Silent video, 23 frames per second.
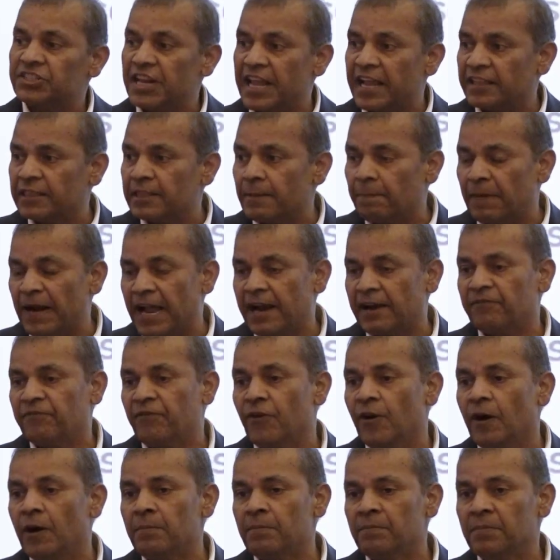take the
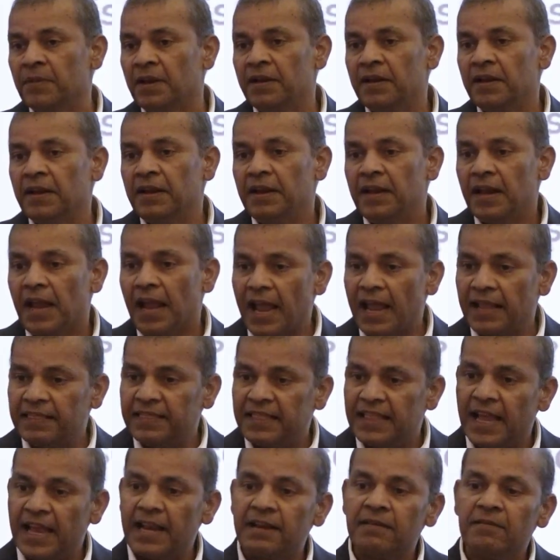platform, and
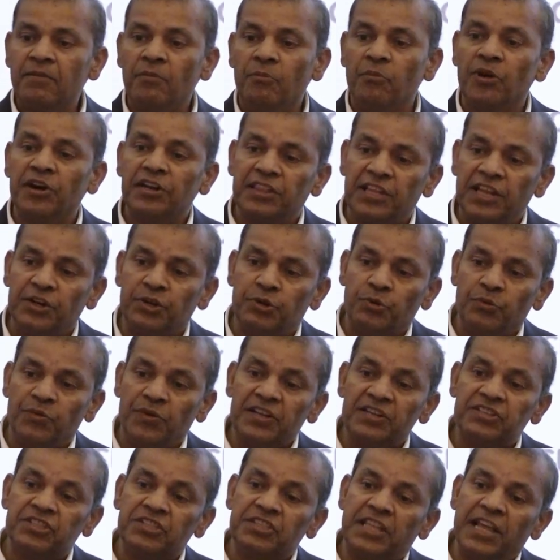then what they do
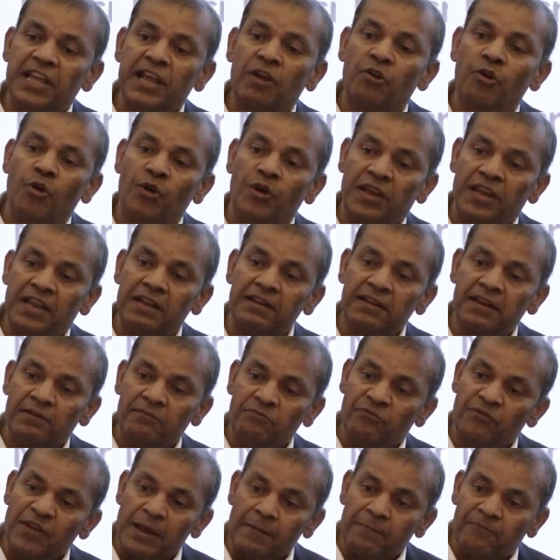is they go in,
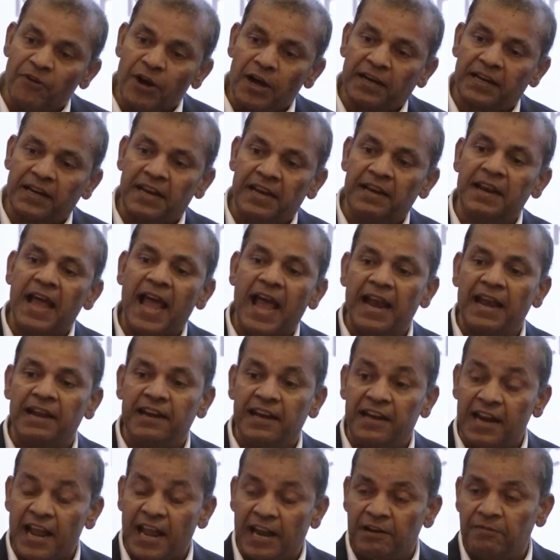we work in
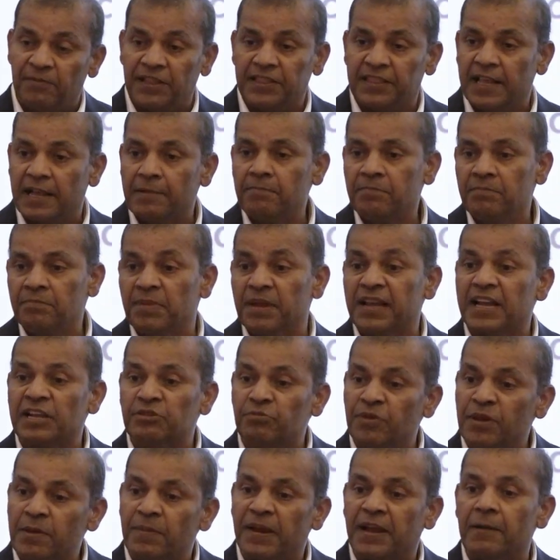hand with them because
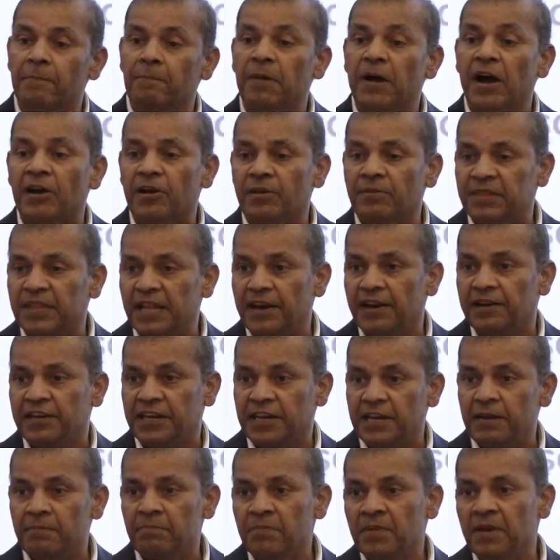we become part of their
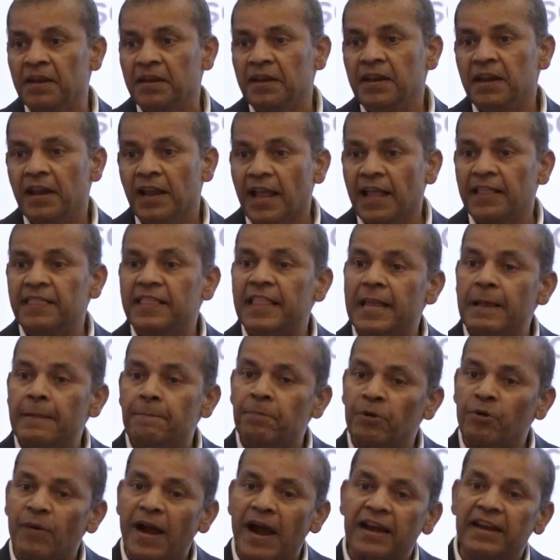team, and they
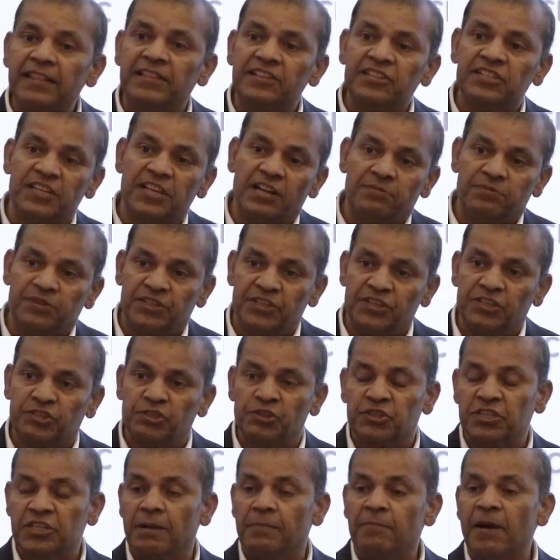provide the services. So
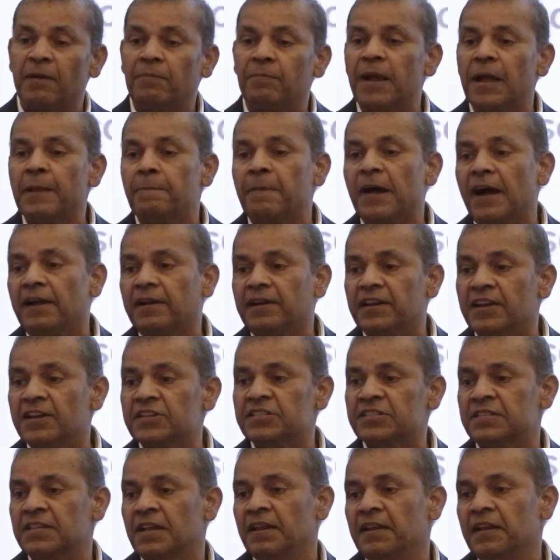some of my
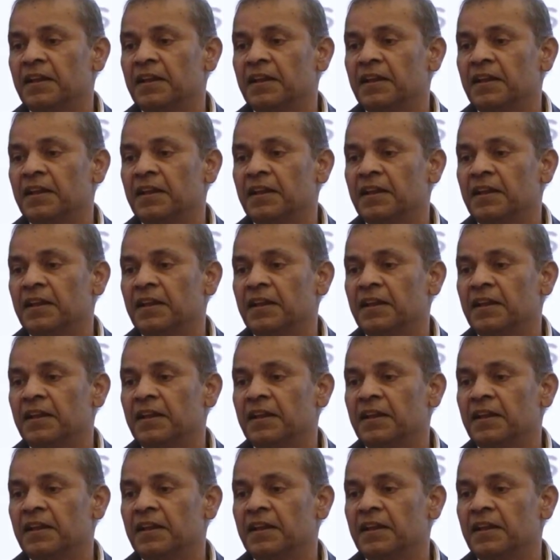partners